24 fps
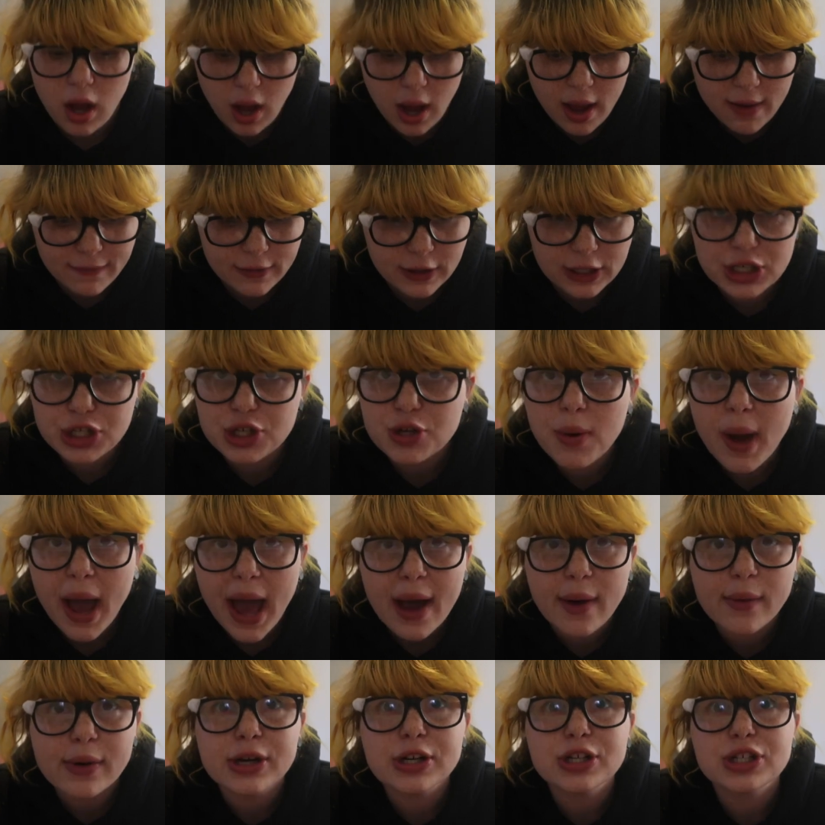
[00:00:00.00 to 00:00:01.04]
every 2
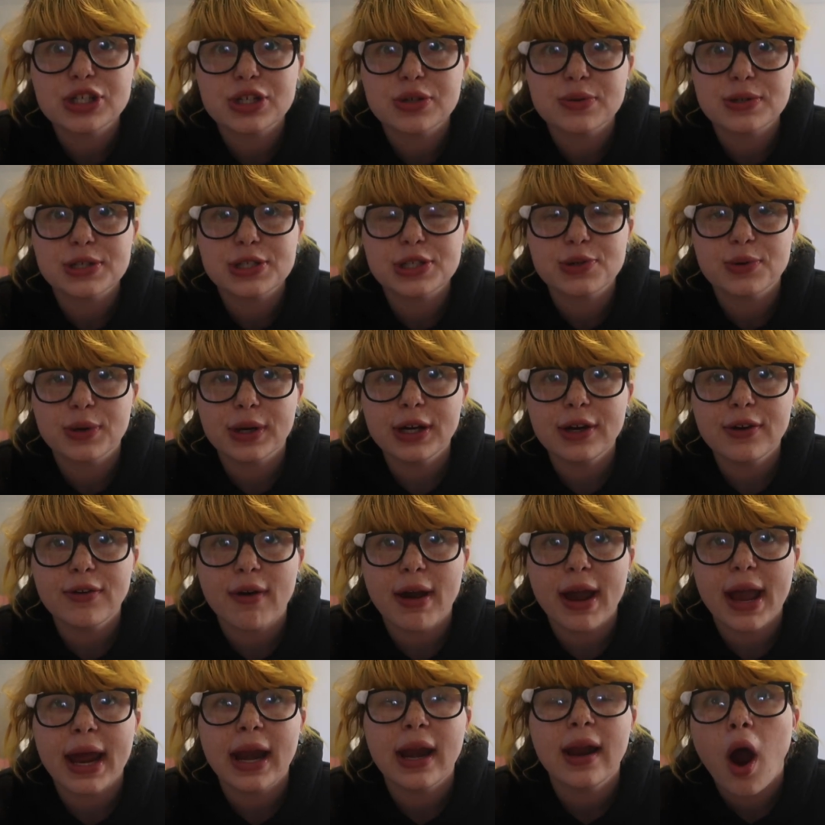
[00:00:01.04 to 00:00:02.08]
hours. She was doing
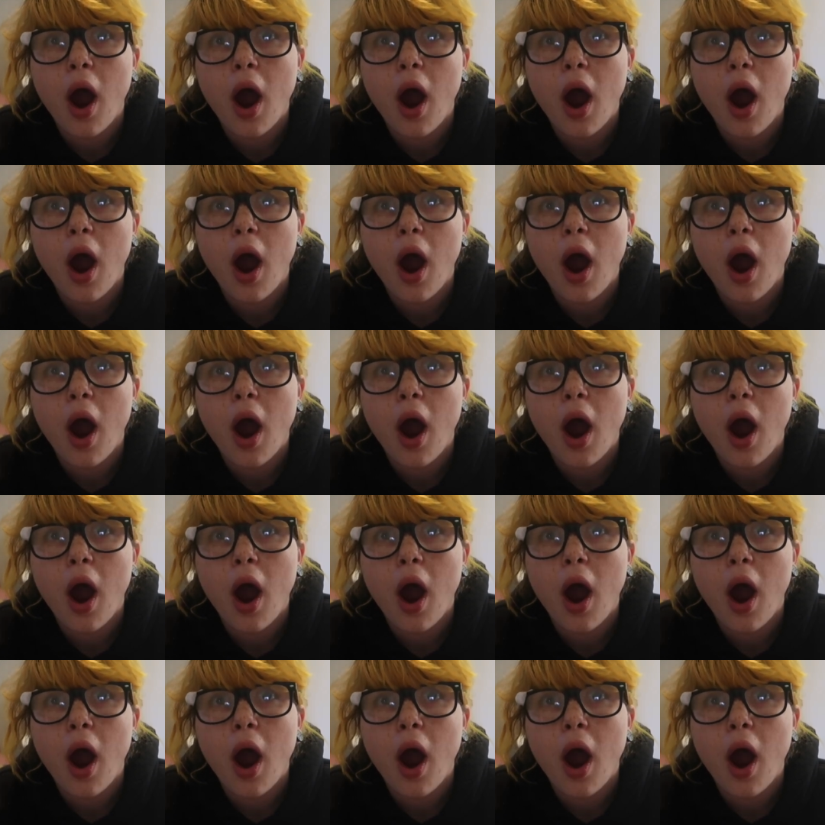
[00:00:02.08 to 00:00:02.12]
great.